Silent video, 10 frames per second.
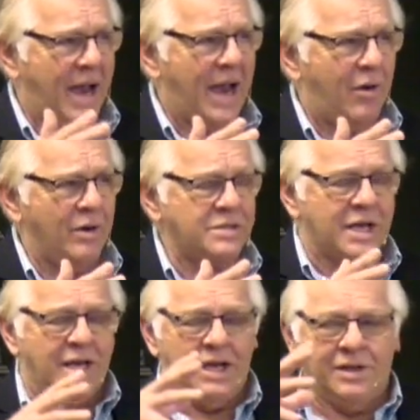powers
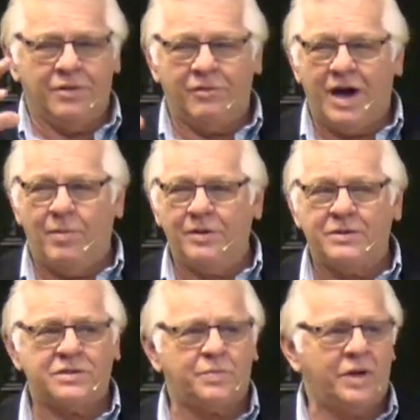in the realm of
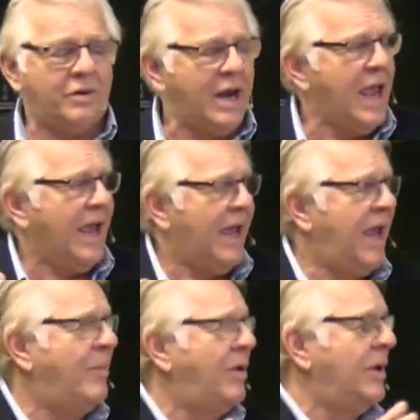the Spirit
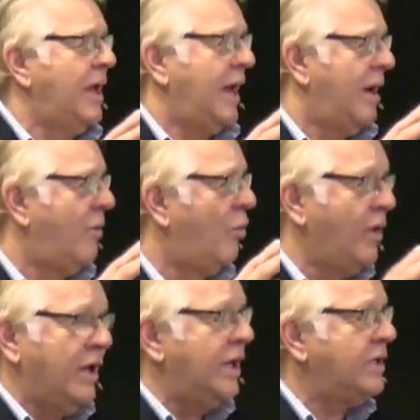able and
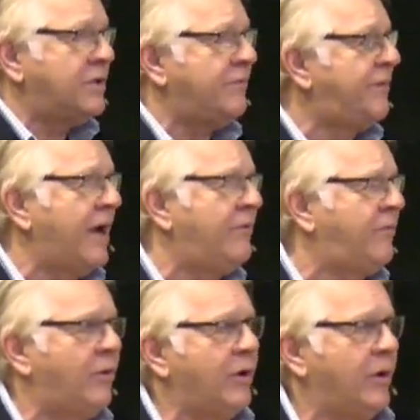willing to fight
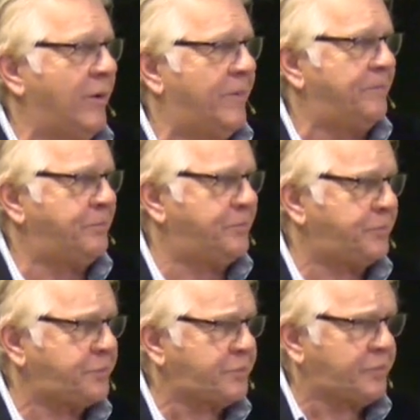for you.
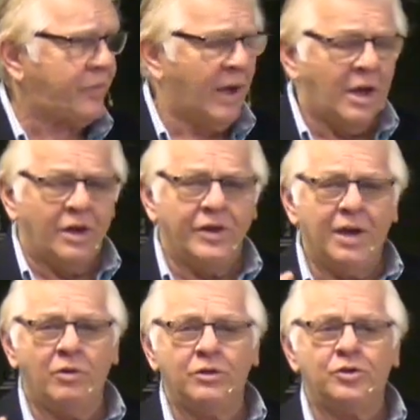
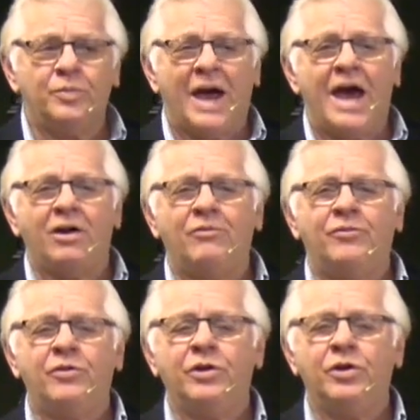They will do battle
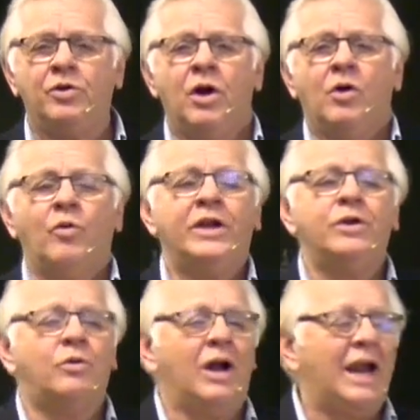for you when
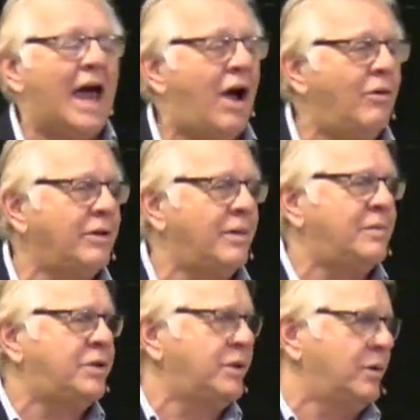you allow
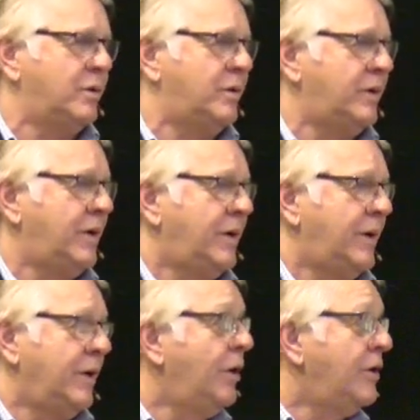them to.
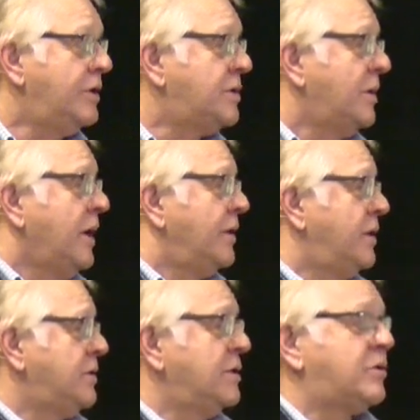You know, there's
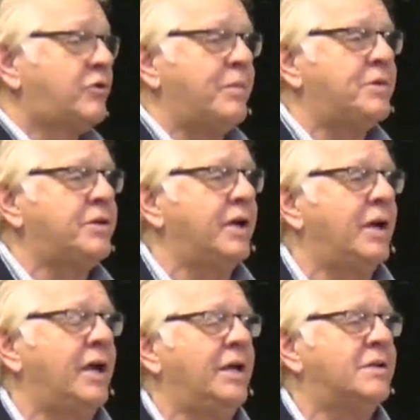a scripture
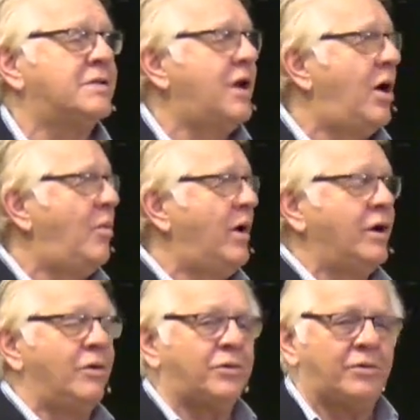in Psalm
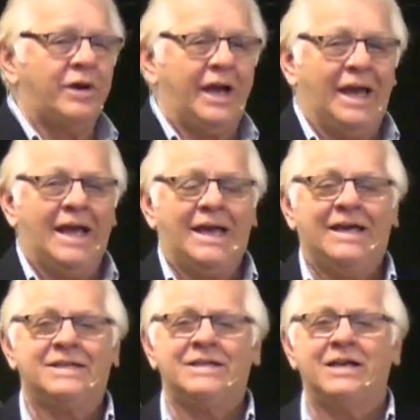103.
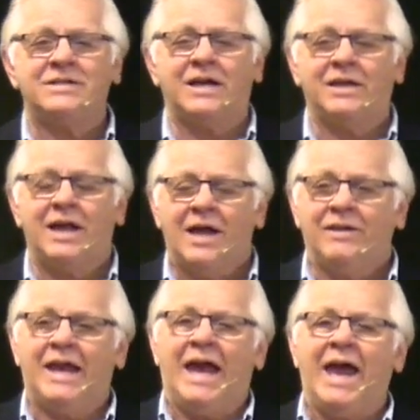It says
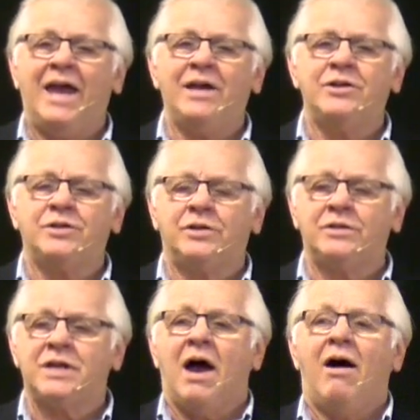that the
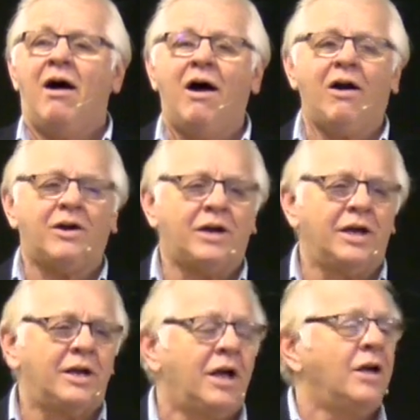angels
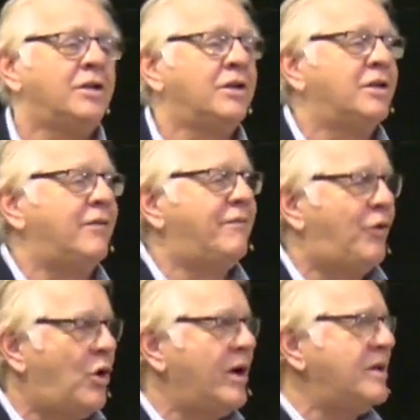hearken to the
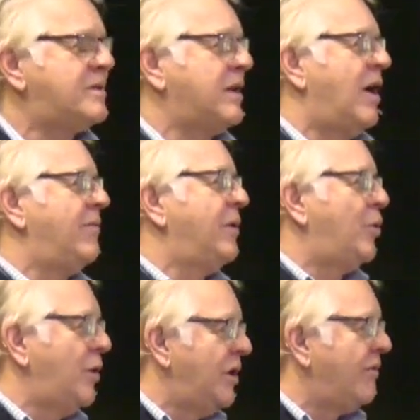voice of the
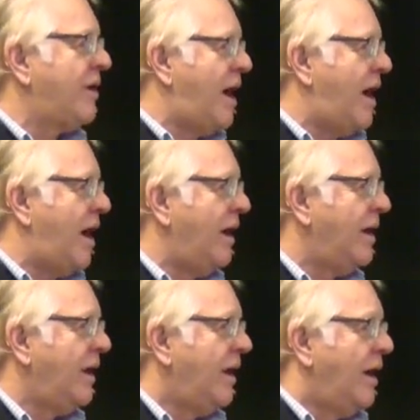Word of God.
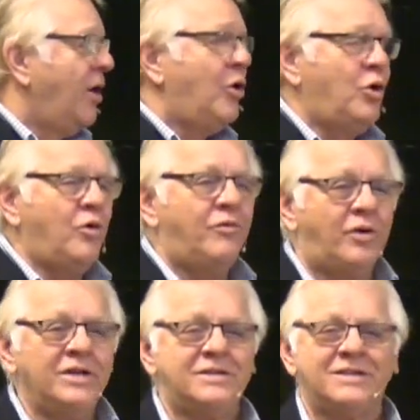Who
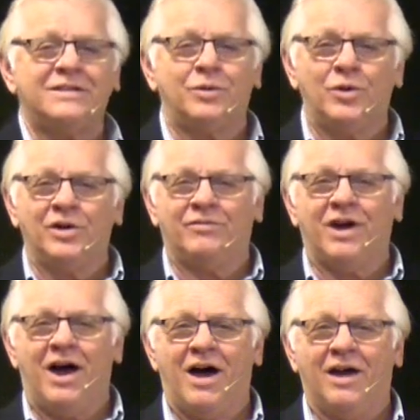voices the Word of
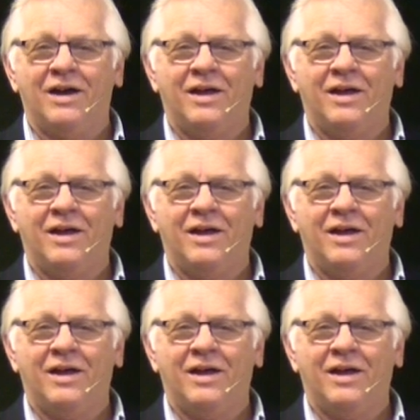God?